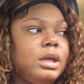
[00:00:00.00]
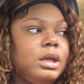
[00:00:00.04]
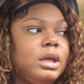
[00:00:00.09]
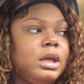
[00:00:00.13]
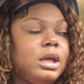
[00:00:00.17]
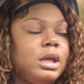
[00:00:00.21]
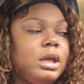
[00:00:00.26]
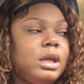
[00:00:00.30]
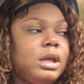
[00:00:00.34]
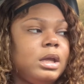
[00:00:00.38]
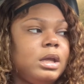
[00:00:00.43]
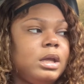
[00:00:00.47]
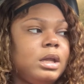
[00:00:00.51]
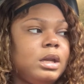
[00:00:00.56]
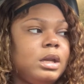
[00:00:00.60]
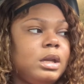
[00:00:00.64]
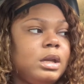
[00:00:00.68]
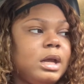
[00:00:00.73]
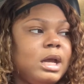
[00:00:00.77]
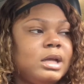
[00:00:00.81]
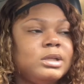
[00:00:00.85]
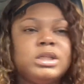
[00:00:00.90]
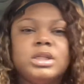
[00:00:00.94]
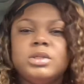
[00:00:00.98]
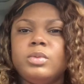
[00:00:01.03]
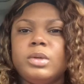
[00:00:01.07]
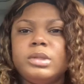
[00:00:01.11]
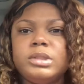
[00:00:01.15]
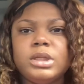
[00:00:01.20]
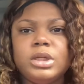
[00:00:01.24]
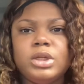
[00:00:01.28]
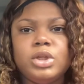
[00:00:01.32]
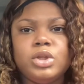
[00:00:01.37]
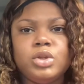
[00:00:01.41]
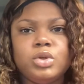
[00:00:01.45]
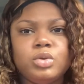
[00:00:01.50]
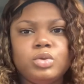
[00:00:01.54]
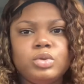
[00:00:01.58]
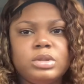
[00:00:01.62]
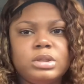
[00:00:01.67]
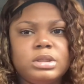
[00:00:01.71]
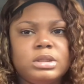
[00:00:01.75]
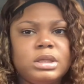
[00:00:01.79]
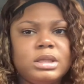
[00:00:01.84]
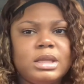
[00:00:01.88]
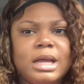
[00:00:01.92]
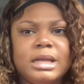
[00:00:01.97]
and I just wasn't
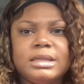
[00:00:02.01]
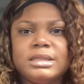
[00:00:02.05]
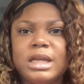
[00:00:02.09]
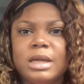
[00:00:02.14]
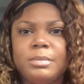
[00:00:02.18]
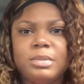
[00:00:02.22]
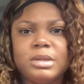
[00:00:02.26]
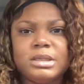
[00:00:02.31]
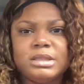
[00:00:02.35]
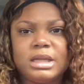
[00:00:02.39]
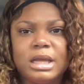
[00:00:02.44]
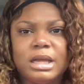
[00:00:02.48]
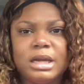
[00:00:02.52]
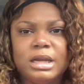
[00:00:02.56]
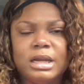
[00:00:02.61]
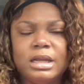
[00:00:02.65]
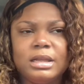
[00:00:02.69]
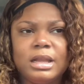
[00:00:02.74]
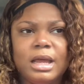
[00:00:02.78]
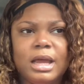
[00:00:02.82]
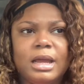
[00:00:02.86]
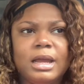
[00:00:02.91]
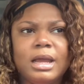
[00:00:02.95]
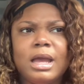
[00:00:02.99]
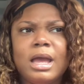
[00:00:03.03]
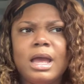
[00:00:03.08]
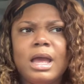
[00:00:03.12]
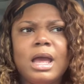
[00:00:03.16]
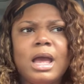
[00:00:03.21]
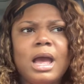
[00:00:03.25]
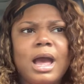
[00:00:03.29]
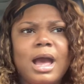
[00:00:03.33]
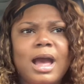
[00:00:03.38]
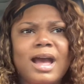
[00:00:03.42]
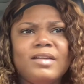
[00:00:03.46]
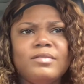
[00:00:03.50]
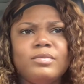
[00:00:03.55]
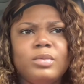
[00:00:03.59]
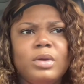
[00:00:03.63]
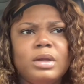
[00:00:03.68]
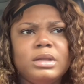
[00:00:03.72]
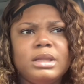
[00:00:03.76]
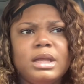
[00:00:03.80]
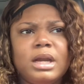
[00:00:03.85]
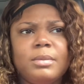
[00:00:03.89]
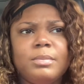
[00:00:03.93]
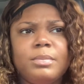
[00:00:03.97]
used to that type of setting. Like, I've
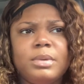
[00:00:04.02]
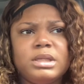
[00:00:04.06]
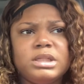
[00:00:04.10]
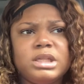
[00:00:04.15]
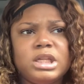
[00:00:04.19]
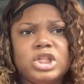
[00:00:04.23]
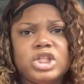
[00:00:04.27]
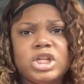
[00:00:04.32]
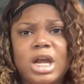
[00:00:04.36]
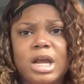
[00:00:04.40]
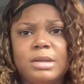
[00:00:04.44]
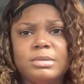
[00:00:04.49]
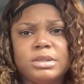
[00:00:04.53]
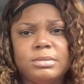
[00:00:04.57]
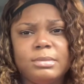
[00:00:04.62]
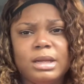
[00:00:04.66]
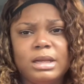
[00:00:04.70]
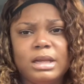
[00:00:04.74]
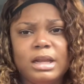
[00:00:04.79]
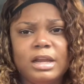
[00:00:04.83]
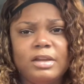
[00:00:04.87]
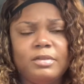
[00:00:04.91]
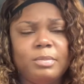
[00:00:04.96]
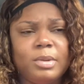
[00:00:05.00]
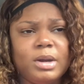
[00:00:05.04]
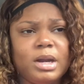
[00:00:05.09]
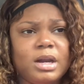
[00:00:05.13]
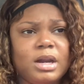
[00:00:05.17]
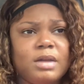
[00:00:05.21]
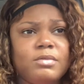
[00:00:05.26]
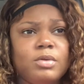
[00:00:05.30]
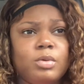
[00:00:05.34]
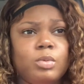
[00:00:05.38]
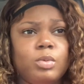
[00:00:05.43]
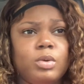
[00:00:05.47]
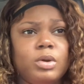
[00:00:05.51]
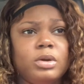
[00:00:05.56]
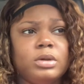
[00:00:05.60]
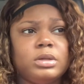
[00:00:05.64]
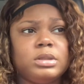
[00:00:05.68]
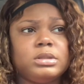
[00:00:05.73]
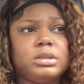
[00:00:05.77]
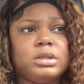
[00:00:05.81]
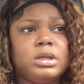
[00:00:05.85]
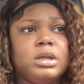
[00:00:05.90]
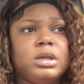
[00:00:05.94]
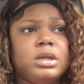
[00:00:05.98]
worked at a bunch of jobs in my life, but I never
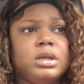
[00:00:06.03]
worked